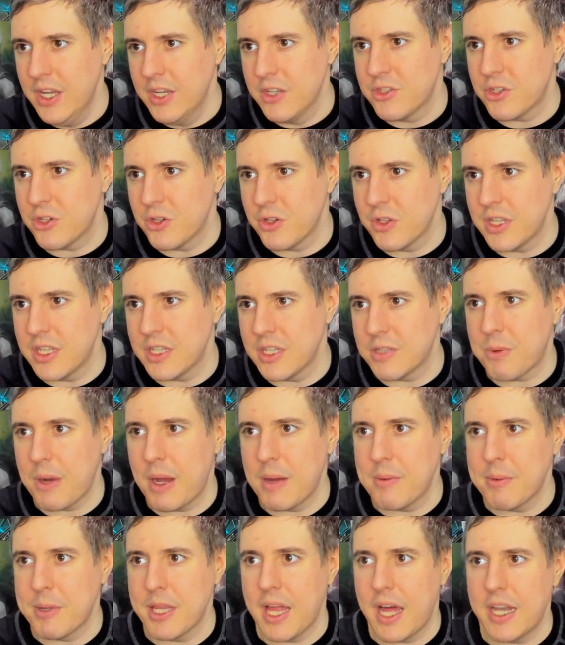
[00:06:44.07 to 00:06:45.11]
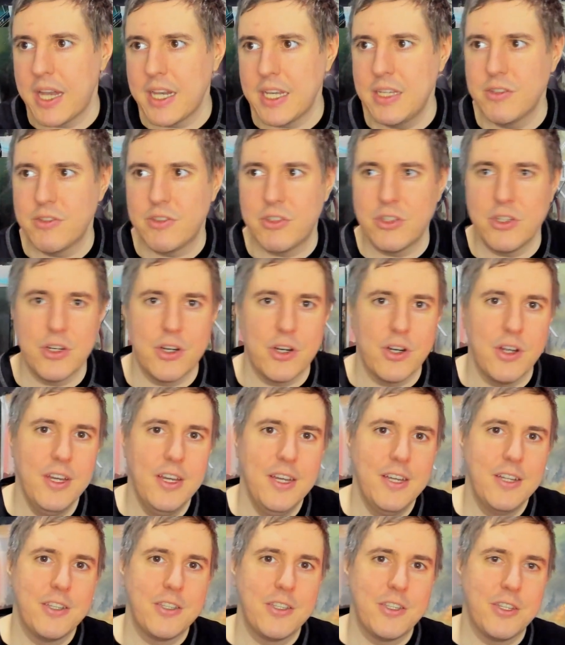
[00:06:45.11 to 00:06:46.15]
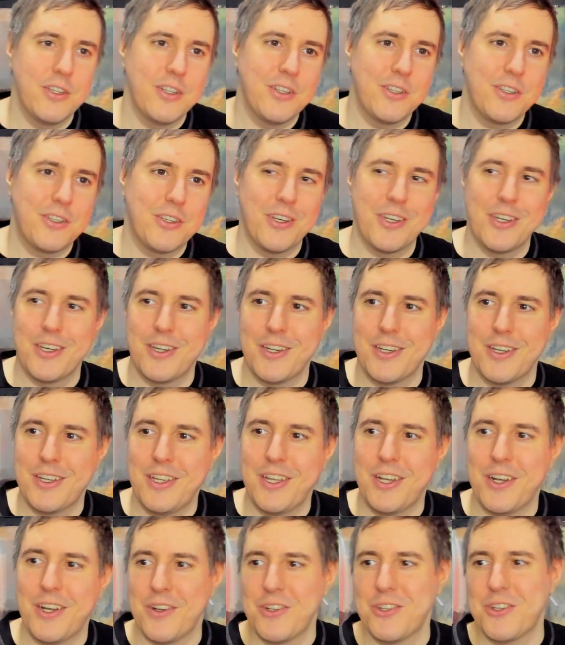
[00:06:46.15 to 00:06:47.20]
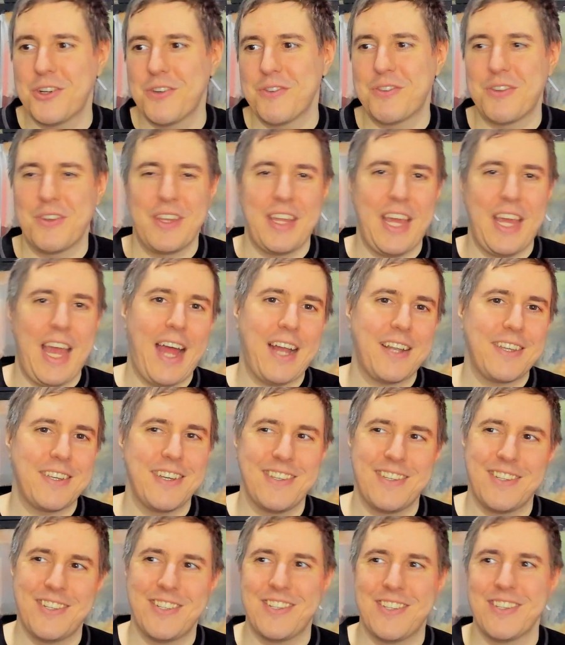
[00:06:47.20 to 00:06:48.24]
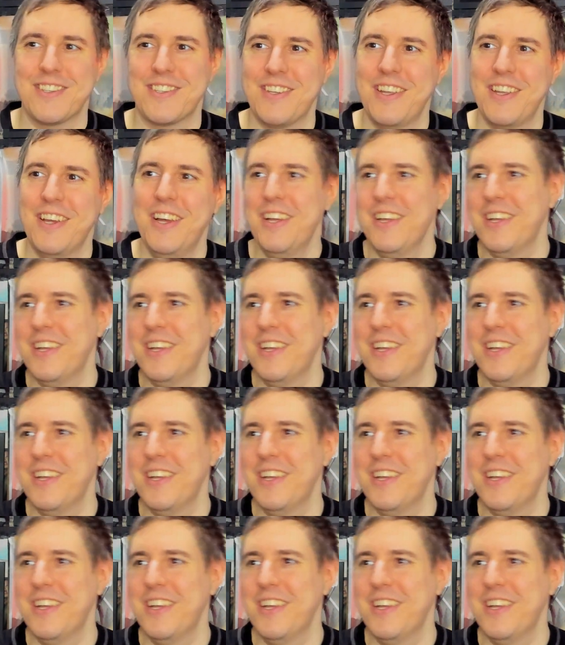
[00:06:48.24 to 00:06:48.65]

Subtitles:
Certainly it's probably a lot easier to you know, in terms of the acting, to just,